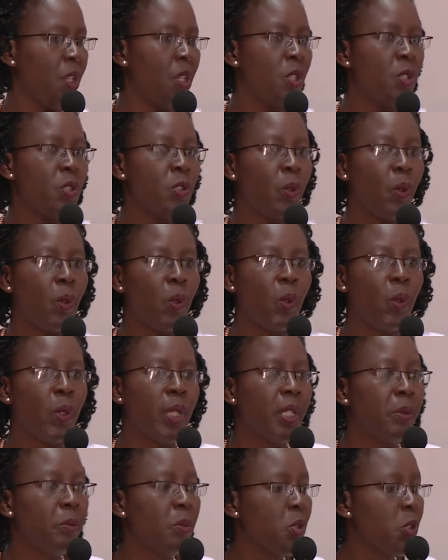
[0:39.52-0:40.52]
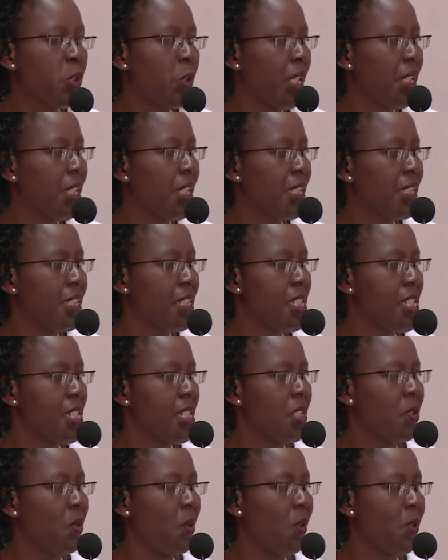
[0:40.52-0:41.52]
So in Botswana, the
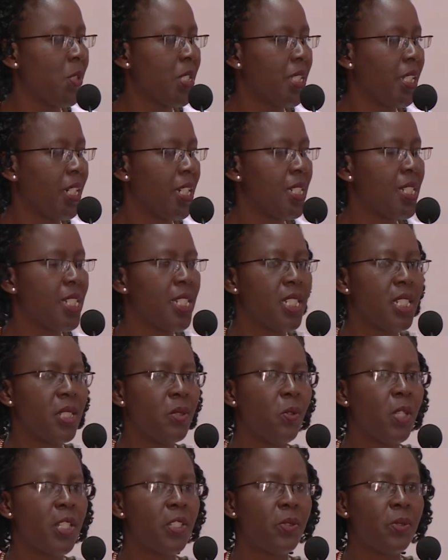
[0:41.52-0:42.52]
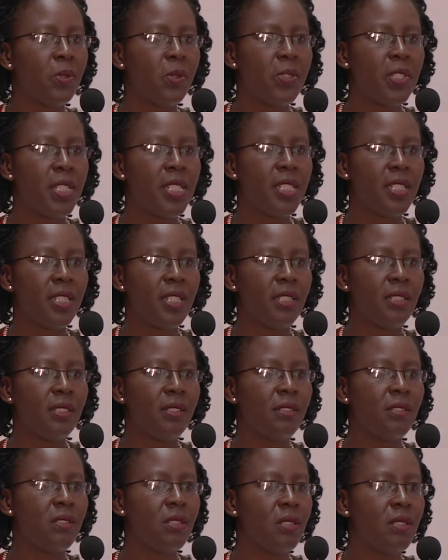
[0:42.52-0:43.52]
Treat All strategy was launched
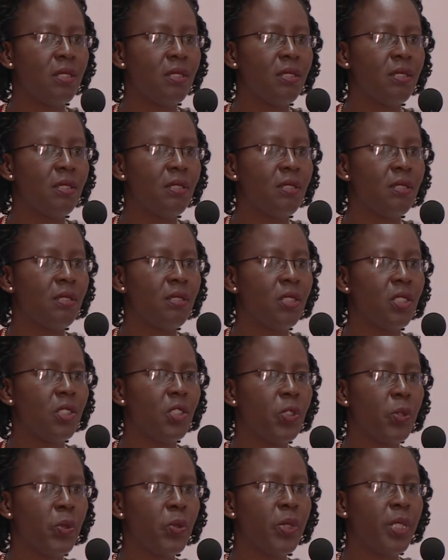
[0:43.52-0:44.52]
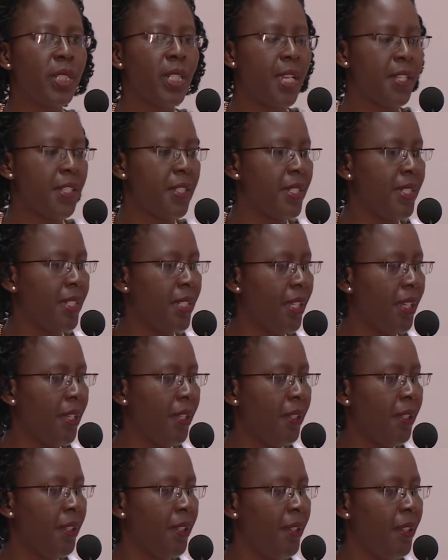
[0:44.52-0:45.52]
in June last
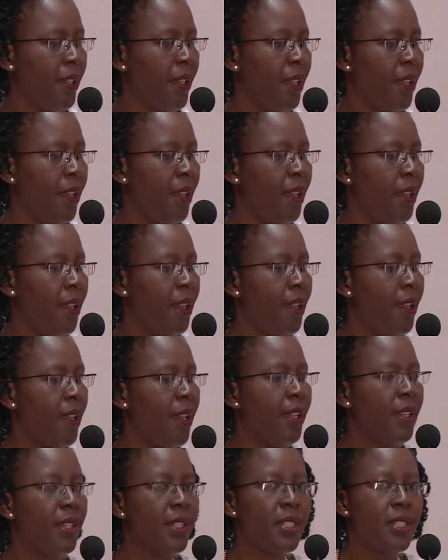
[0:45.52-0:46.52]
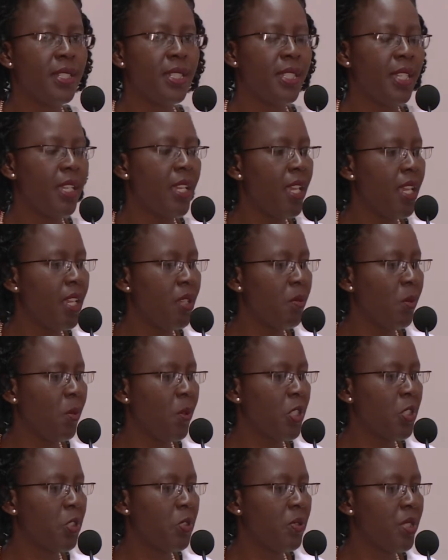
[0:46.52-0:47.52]
year, and the aim
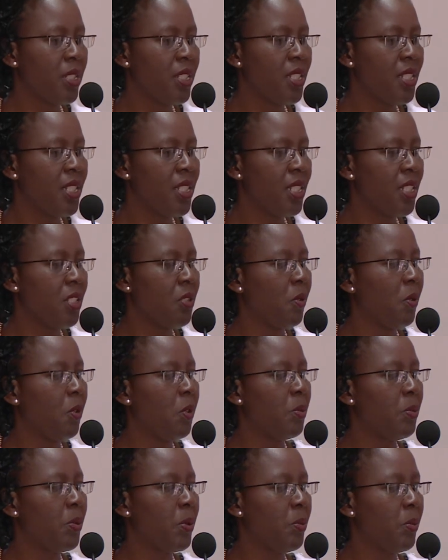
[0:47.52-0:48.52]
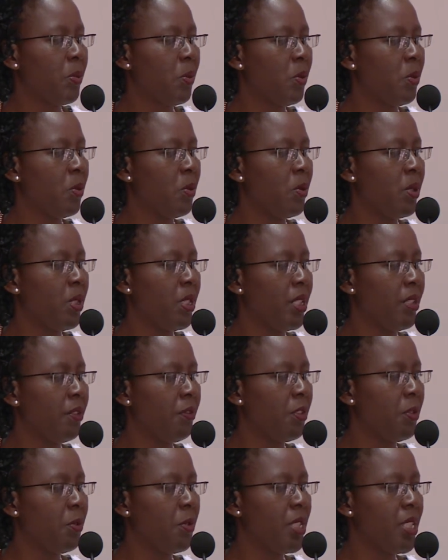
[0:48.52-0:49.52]
was to initiate all people
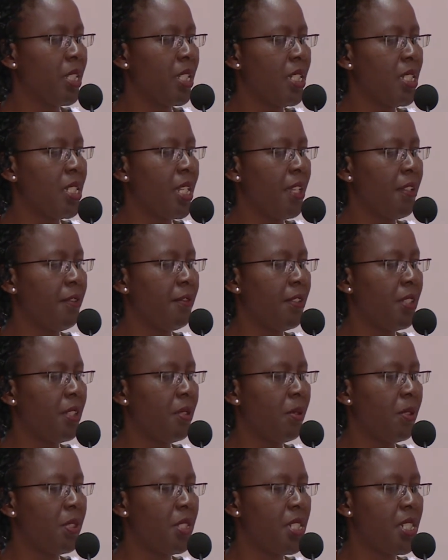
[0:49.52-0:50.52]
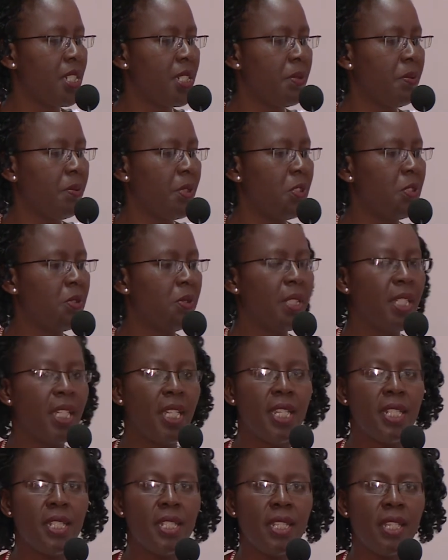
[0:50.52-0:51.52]
living with HIV on treatment to
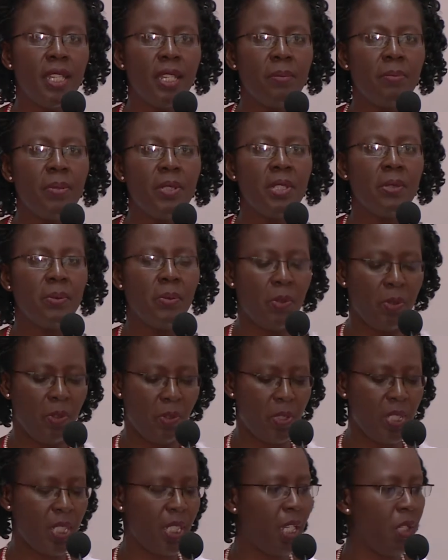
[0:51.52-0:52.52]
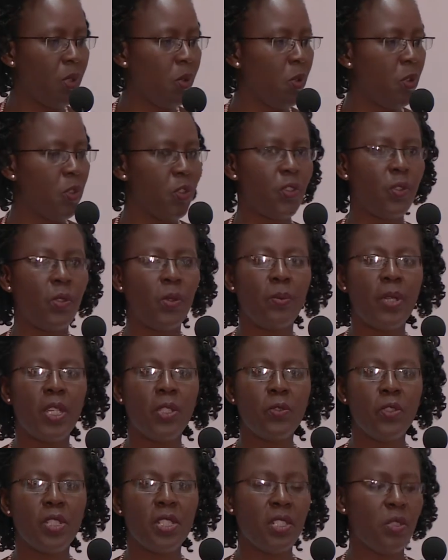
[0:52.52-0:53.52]
gain epidemiological control by
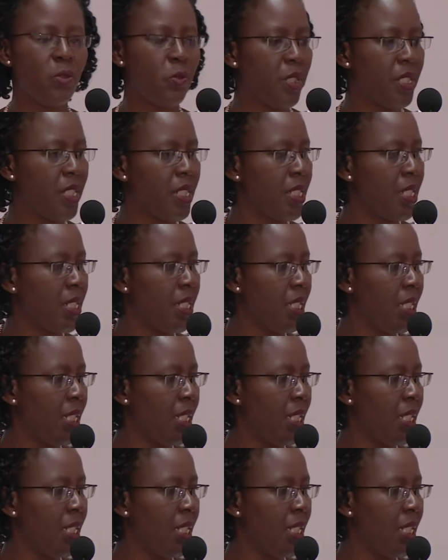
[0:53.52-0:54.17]
2020.